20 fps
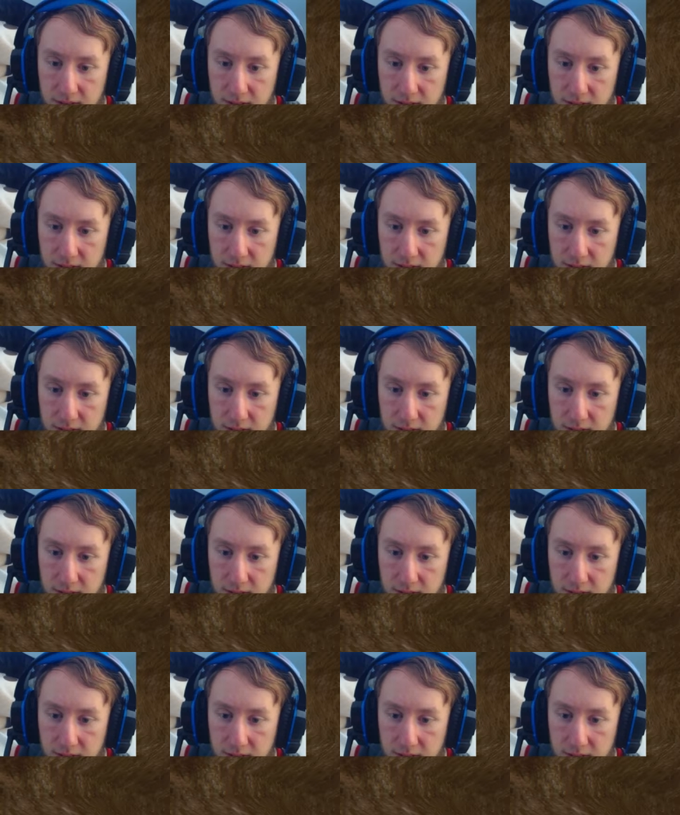
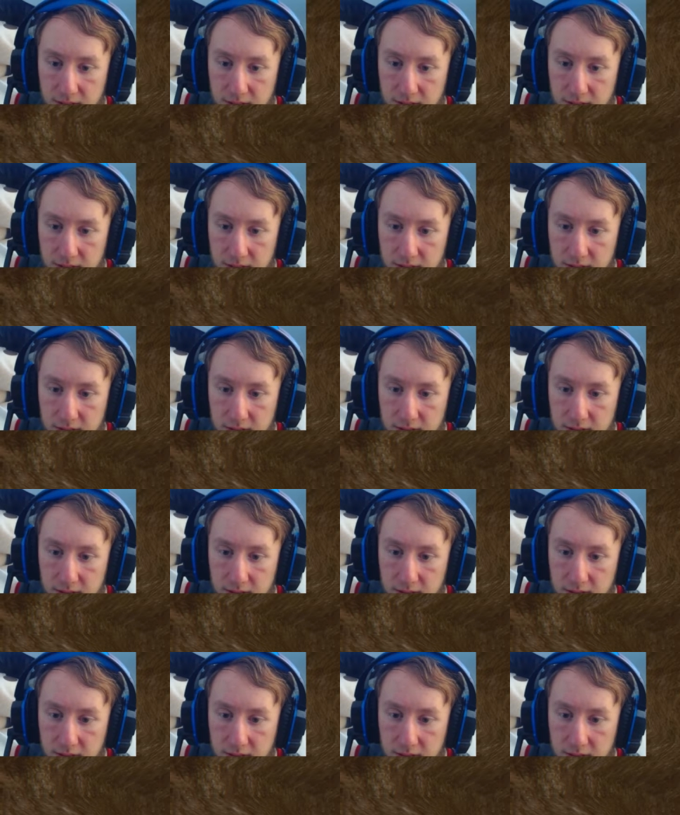
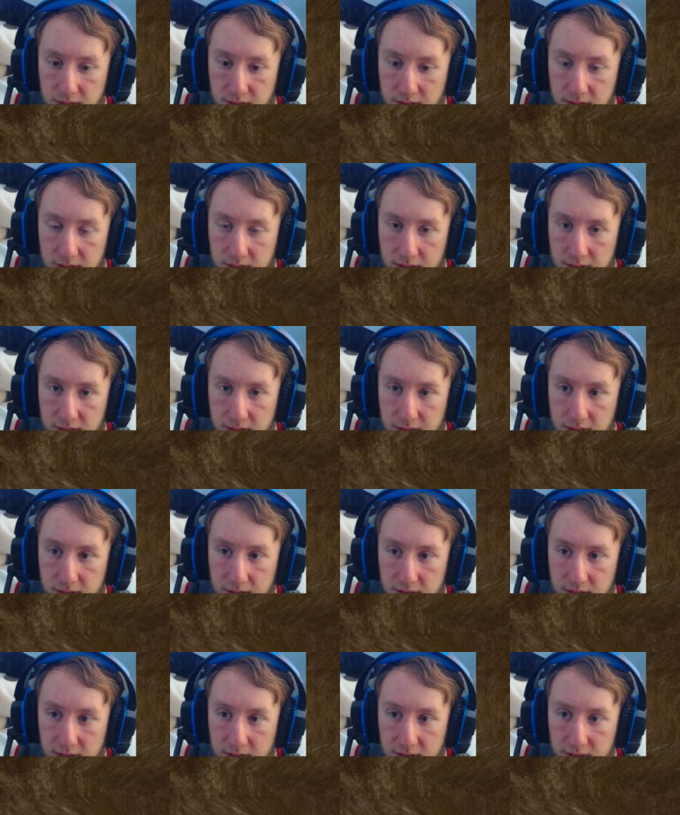
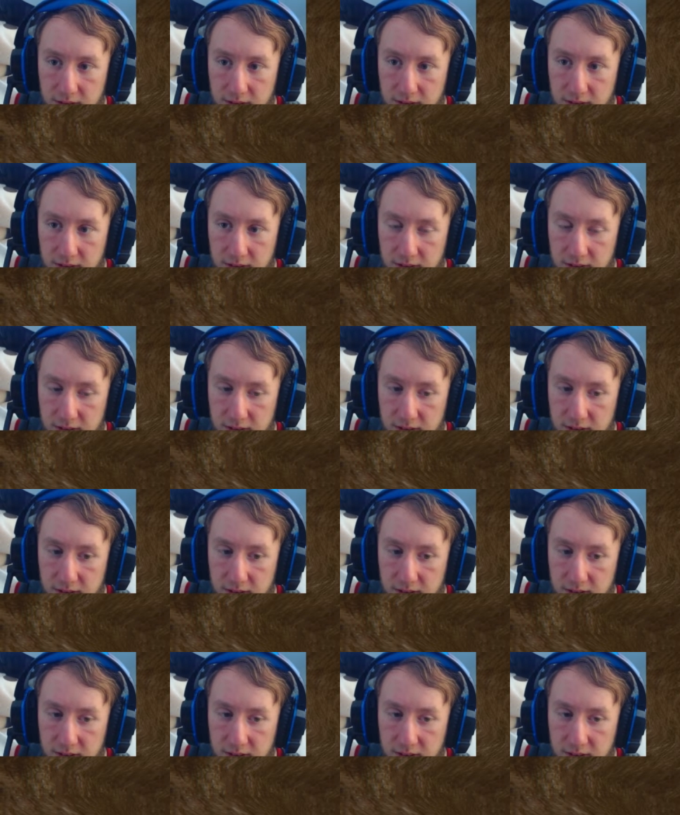
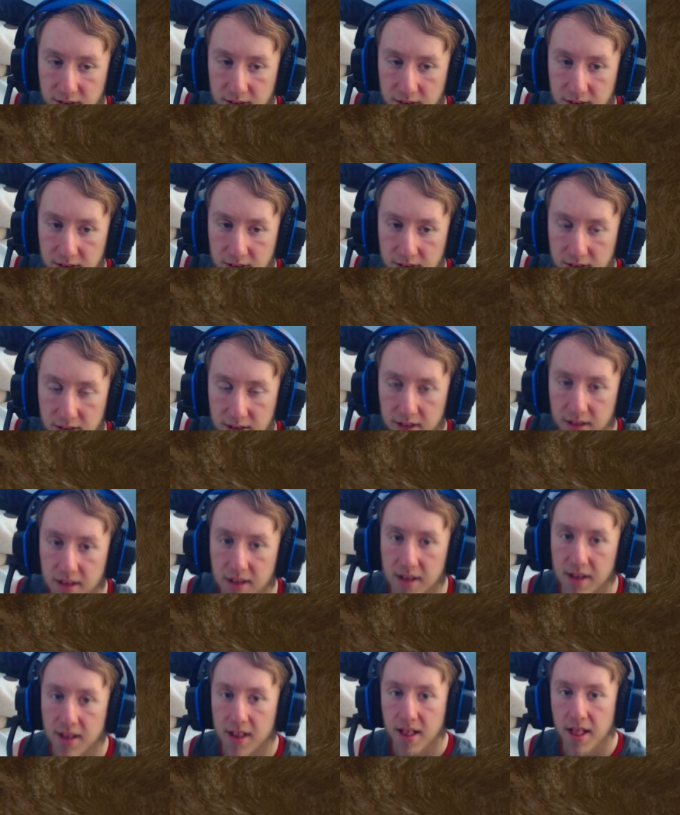[no speech]